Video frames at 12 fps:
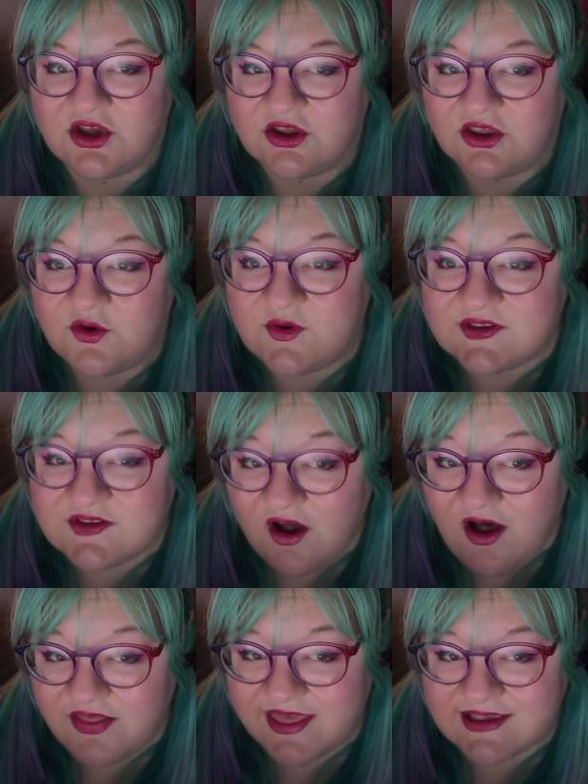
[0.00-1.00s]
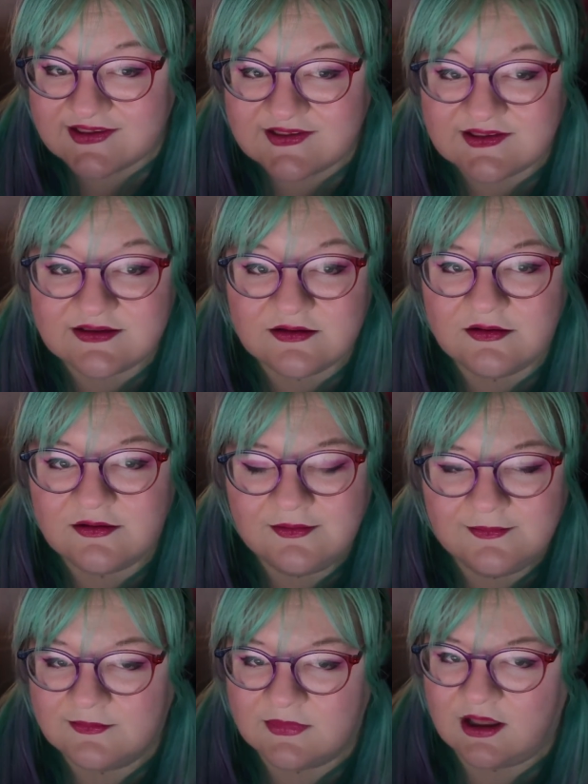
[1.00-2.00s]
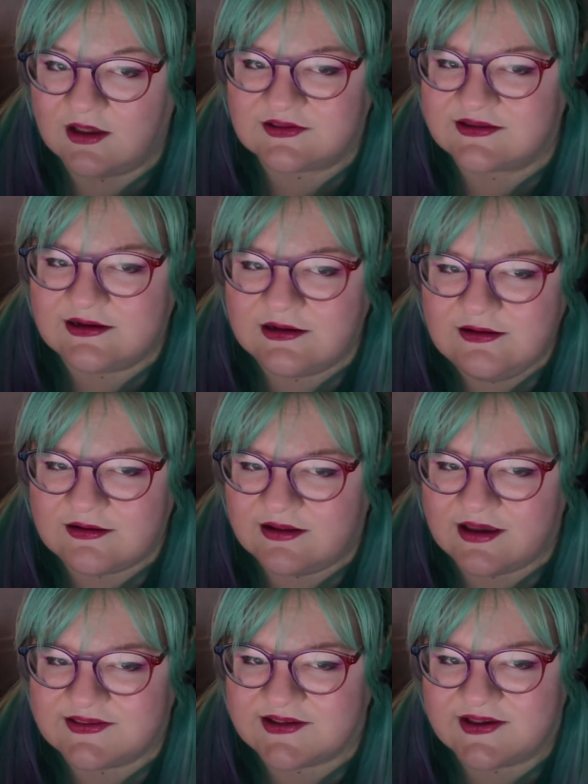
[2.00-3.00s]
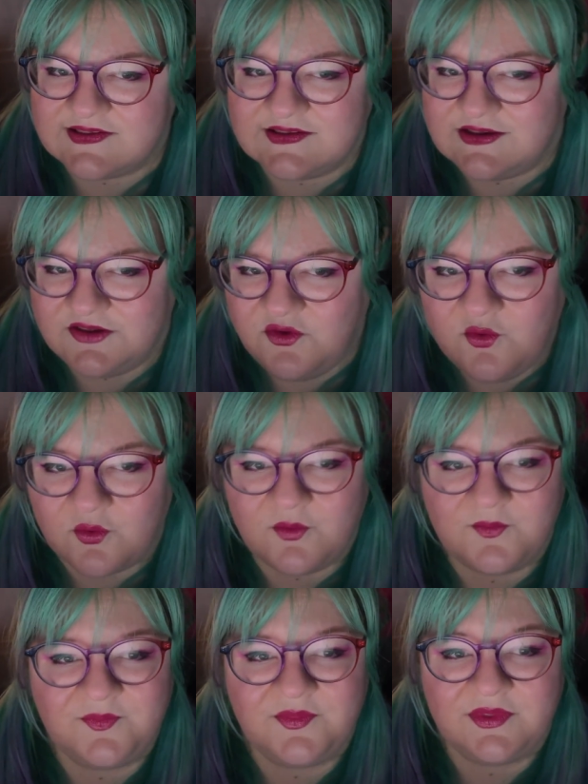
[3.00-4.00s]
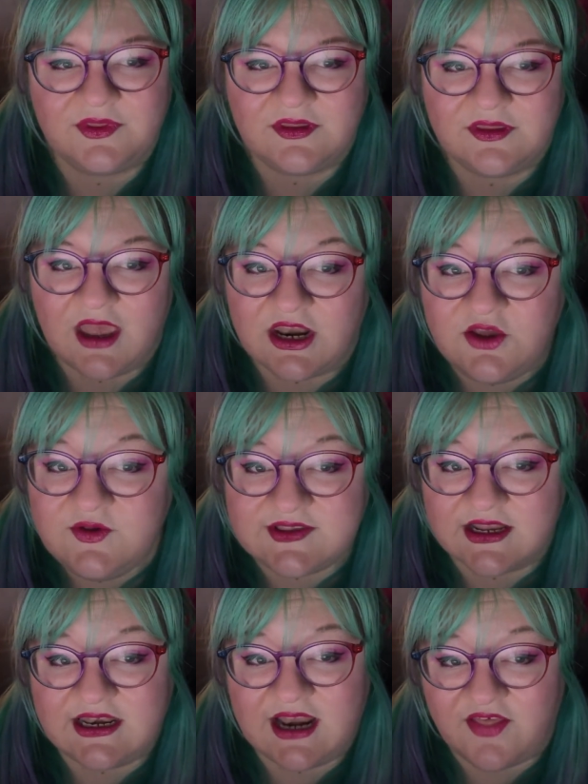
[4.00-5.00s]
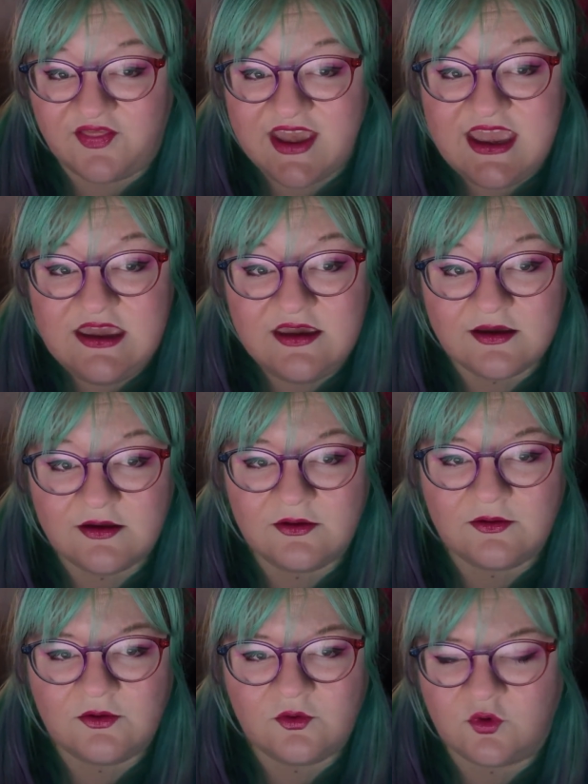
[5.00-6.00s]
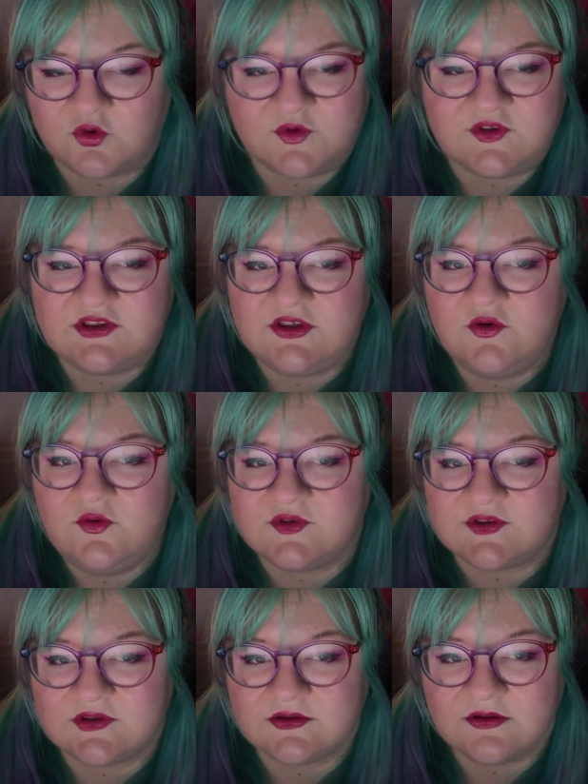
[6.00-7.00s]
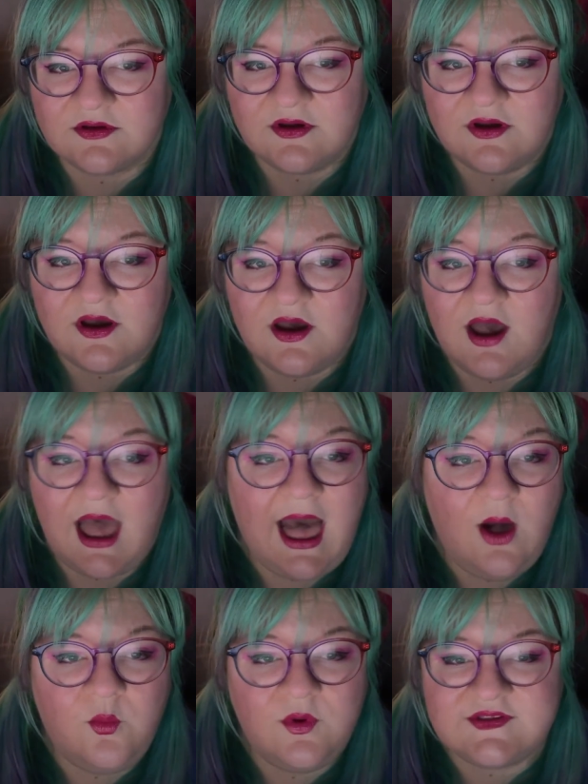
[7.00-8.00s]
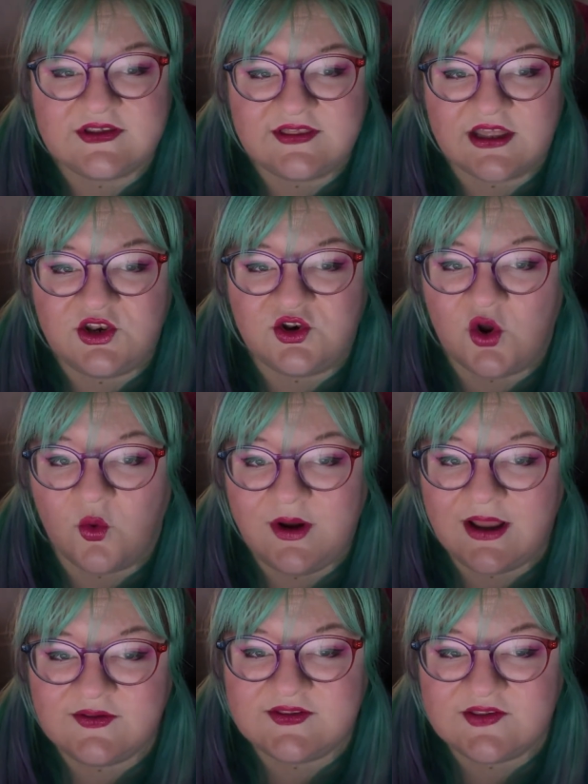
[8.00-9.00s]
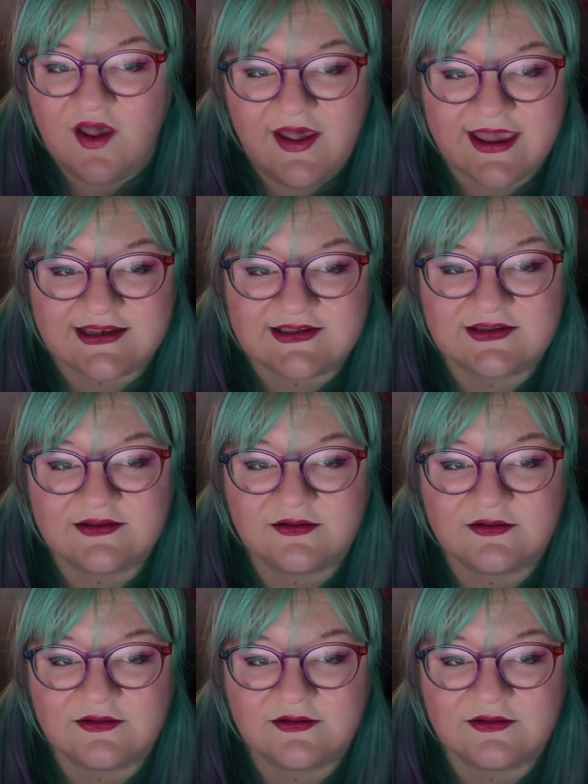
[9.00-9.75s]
"You saw this, as clearly as I see you, and you said nothing? What was the use? How was it that no one else saw it?